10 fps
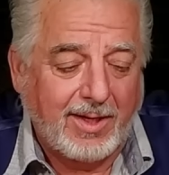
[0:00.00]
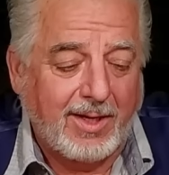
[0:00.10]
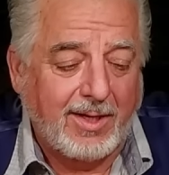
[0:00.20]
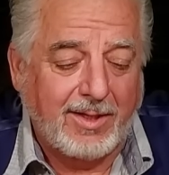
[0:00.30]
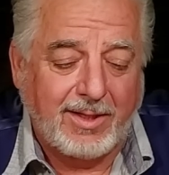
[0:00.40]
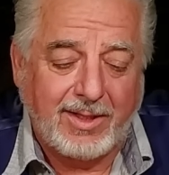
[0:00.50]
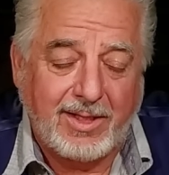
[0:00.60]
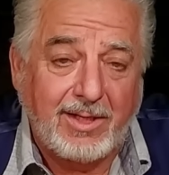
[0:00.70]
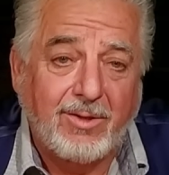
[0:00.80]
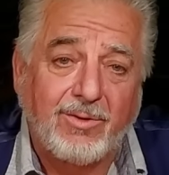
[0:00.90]
And
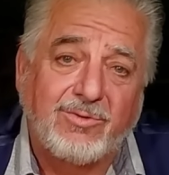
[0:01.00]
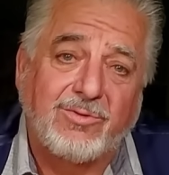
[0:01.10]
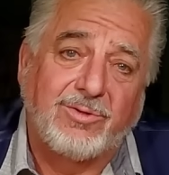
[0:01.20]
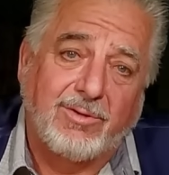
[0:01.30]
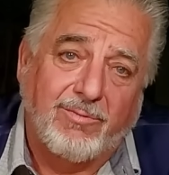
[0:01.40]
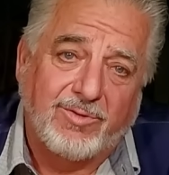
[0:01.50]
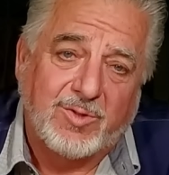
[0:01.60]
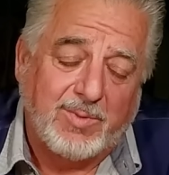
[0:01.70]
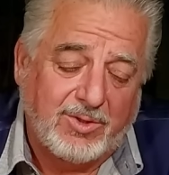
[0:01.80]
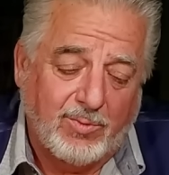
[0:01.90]
he knows the
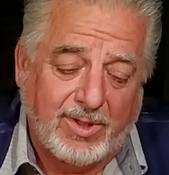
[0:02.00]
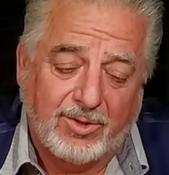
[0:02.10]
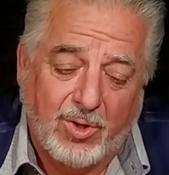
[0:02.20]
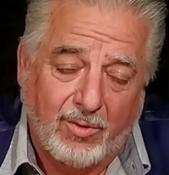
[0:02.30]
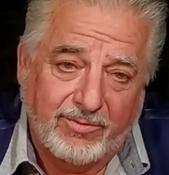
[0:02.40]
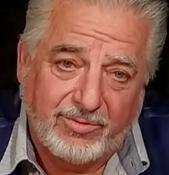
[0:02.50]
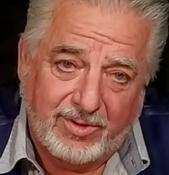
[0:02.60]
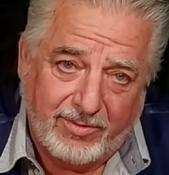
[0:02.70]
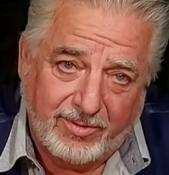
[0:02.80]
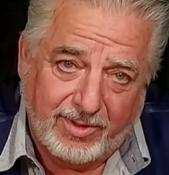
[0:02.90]
difference between Colts
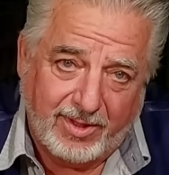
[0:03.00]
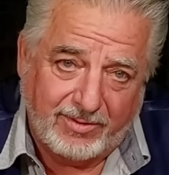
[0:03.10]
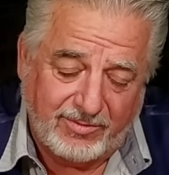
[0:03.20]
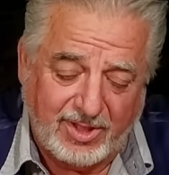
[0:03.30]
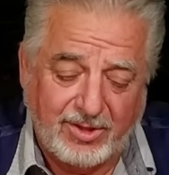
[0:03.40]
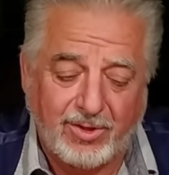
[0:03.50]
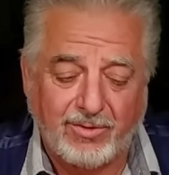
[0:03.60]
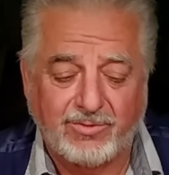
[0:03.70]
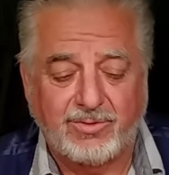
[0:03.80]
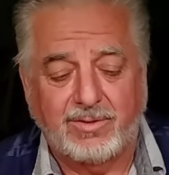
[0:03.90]
and other guns. He
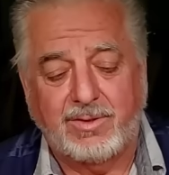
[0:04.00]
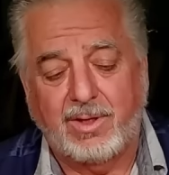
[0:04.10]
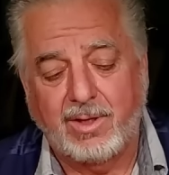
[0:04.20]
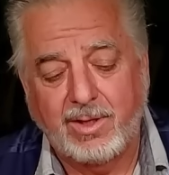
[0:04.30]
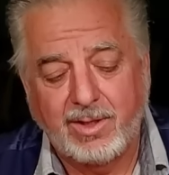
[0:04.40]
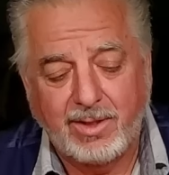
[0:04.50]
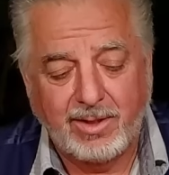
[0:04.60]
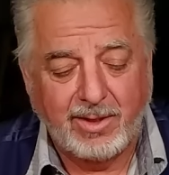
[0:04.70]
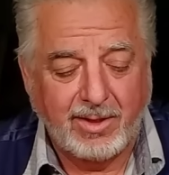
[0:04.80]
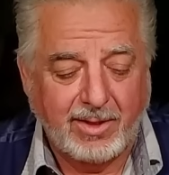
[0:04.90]
knows that the
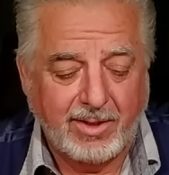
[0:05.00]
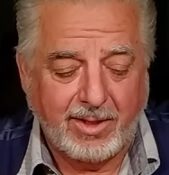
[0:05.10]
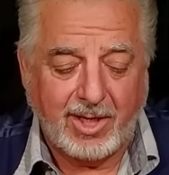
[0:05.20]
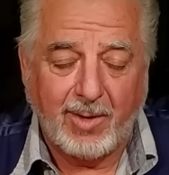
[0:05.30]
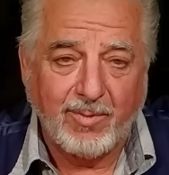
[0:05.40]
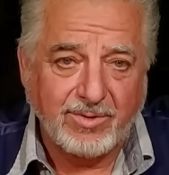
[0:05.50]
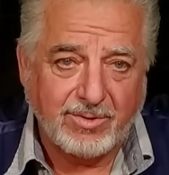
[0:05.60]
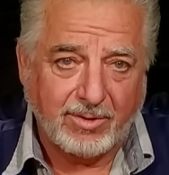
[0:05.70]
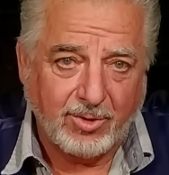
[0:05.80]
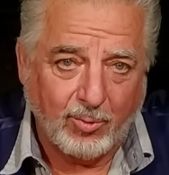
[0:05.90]

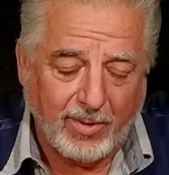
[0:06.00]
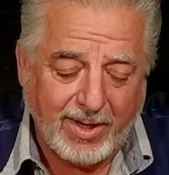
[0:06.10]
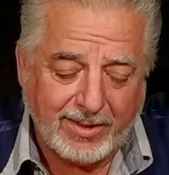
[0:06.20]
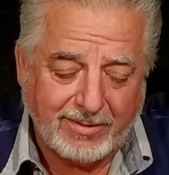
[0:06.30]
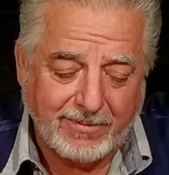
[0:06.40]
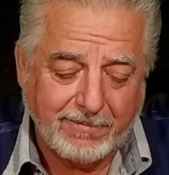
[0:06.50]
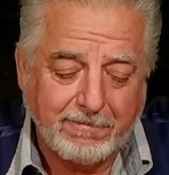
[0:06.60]
hammers are correct,